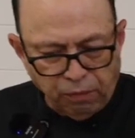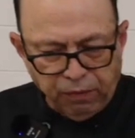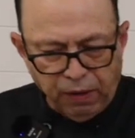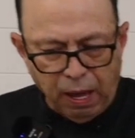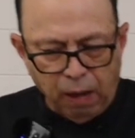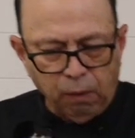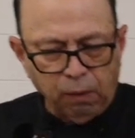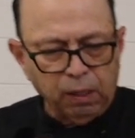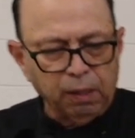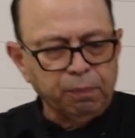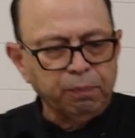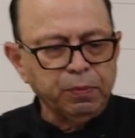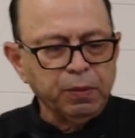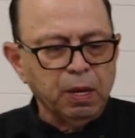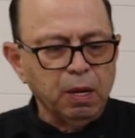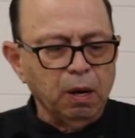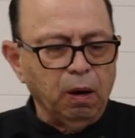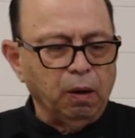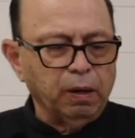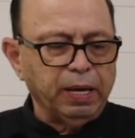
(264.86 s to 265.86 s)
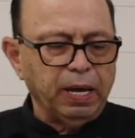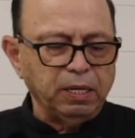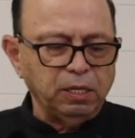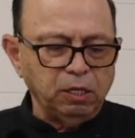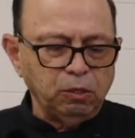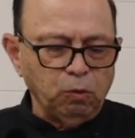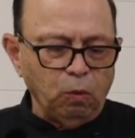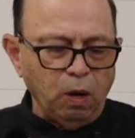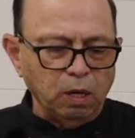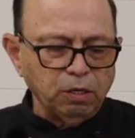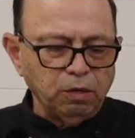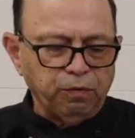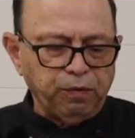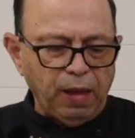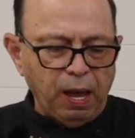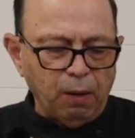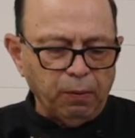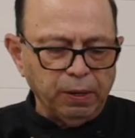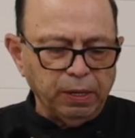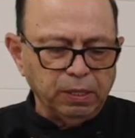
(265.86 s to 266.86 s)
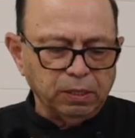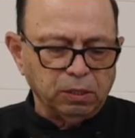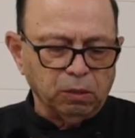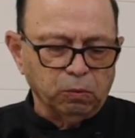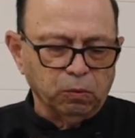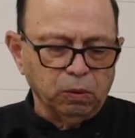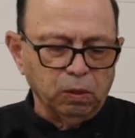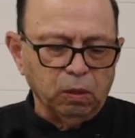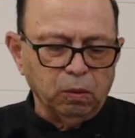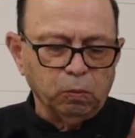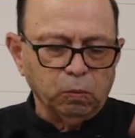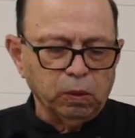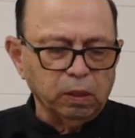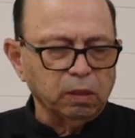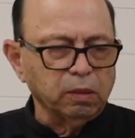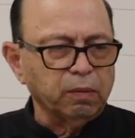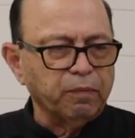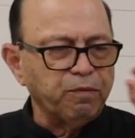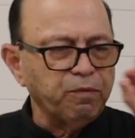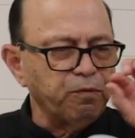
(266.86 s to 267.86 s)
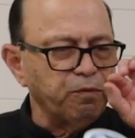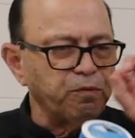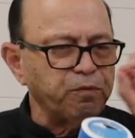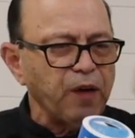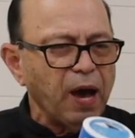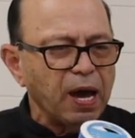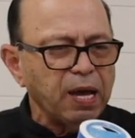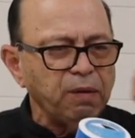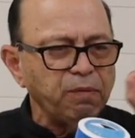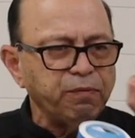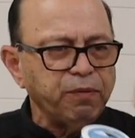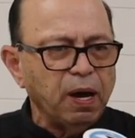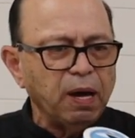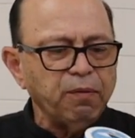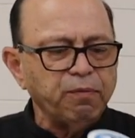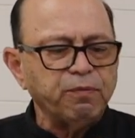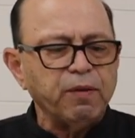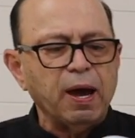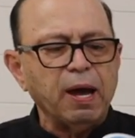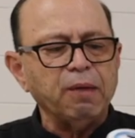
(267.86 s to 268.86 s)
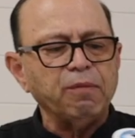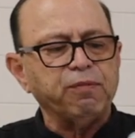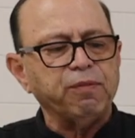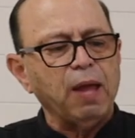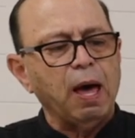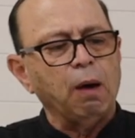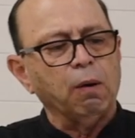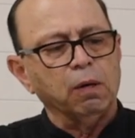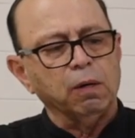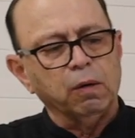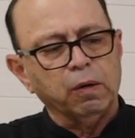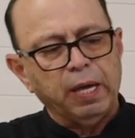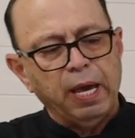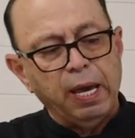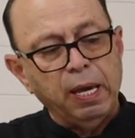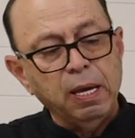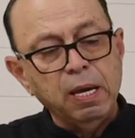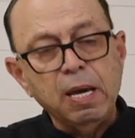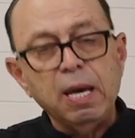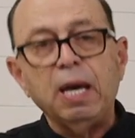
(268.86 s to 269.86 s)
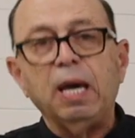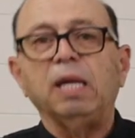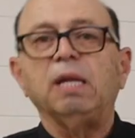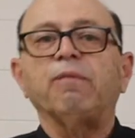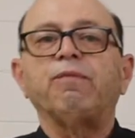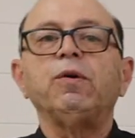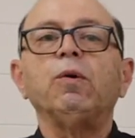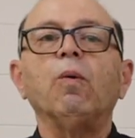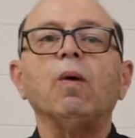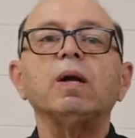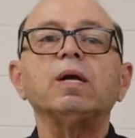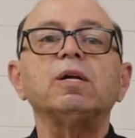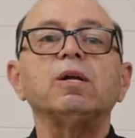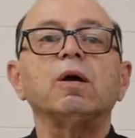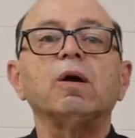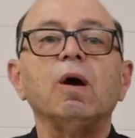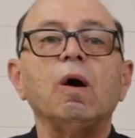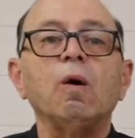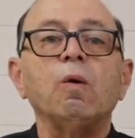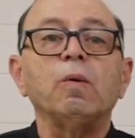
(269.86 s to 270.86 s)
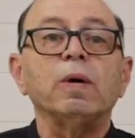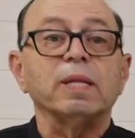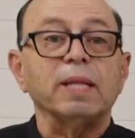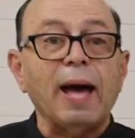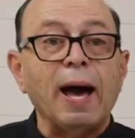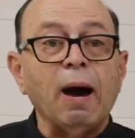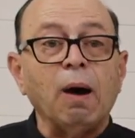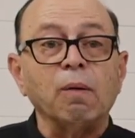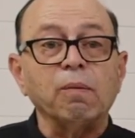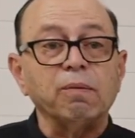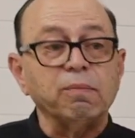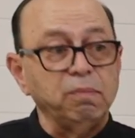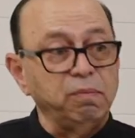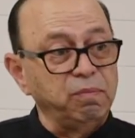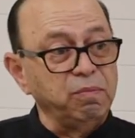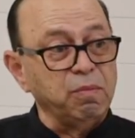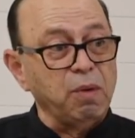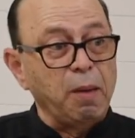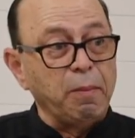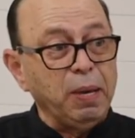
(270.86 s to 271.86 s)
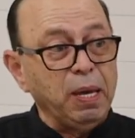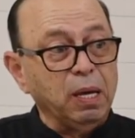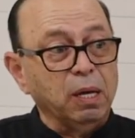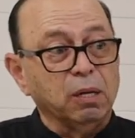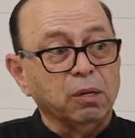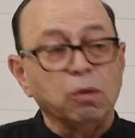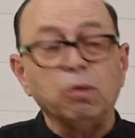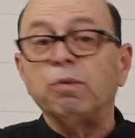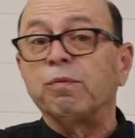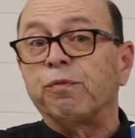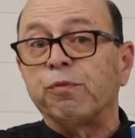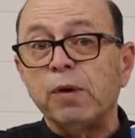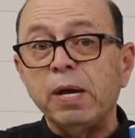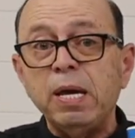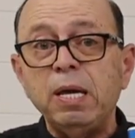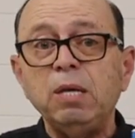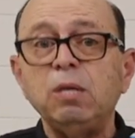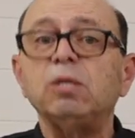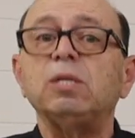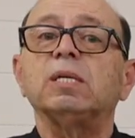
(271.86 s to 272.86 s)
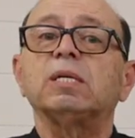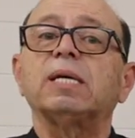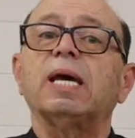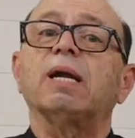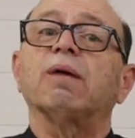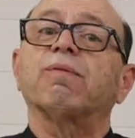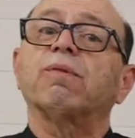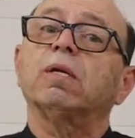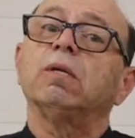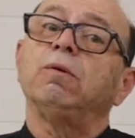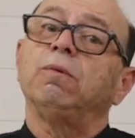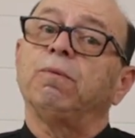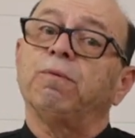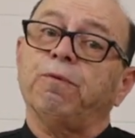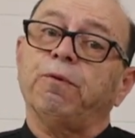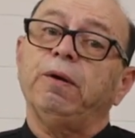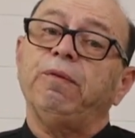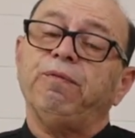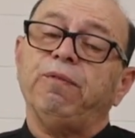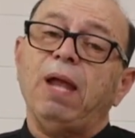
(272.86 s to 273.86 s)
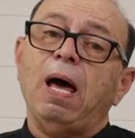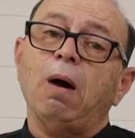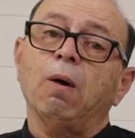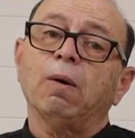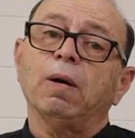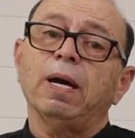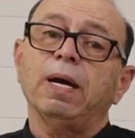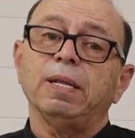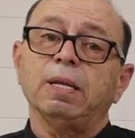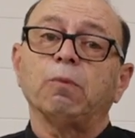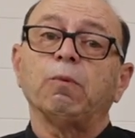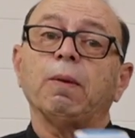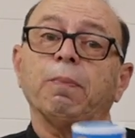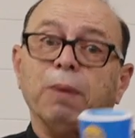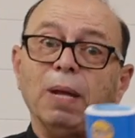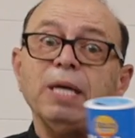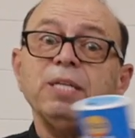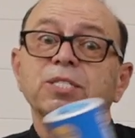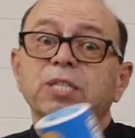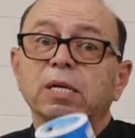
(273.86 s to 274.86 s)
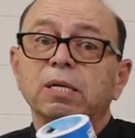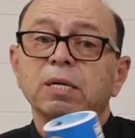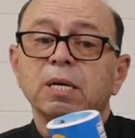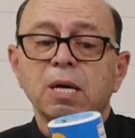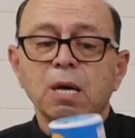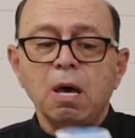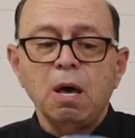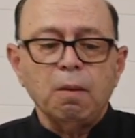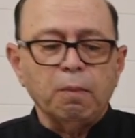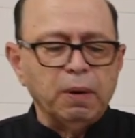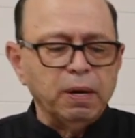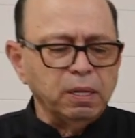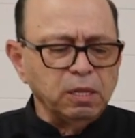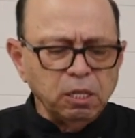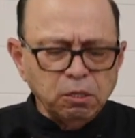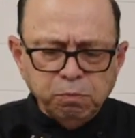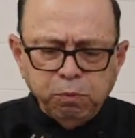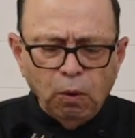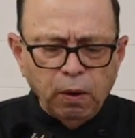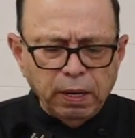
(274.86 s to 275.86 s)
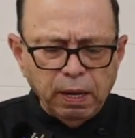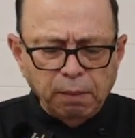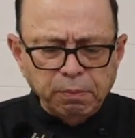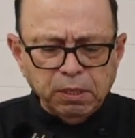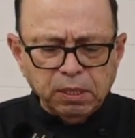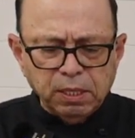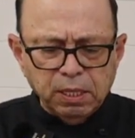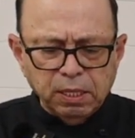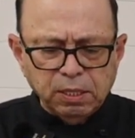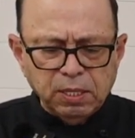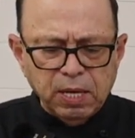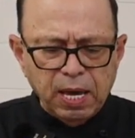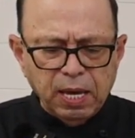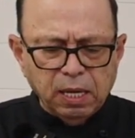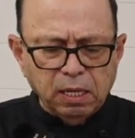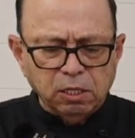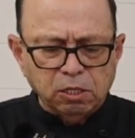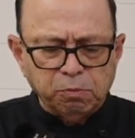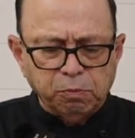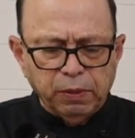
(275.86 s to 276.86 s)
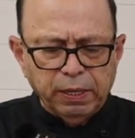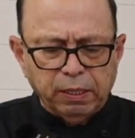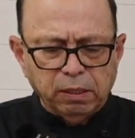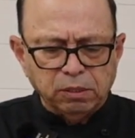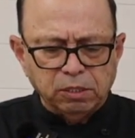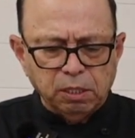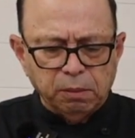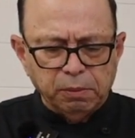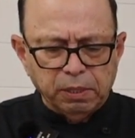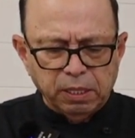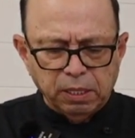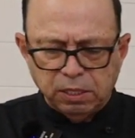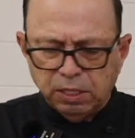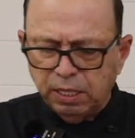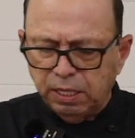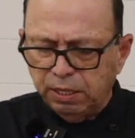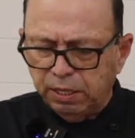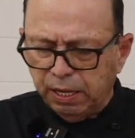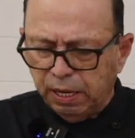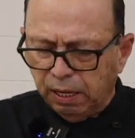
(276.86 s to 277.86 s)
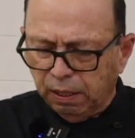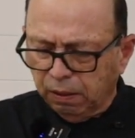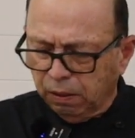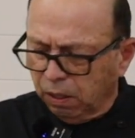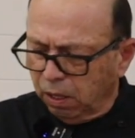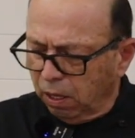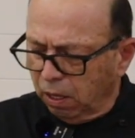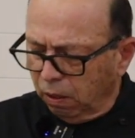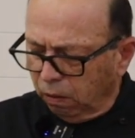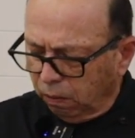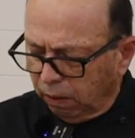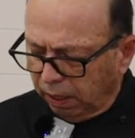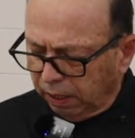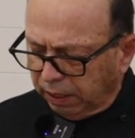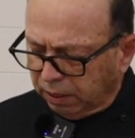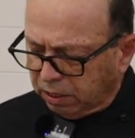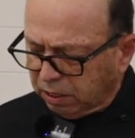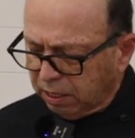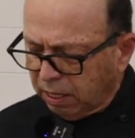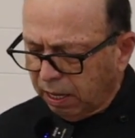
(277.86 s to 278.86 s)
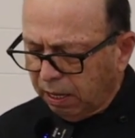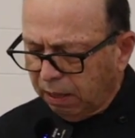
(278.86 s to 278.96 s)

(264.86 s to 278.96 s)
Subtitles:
flour. Okay, this Wandra flour is a real fine flour, okay? And if you wanted to go without maybe gluten-free, you just get a gluten-free flour and then replace it. But at this point, I'm just going to take and sprinkle some of this in there while it's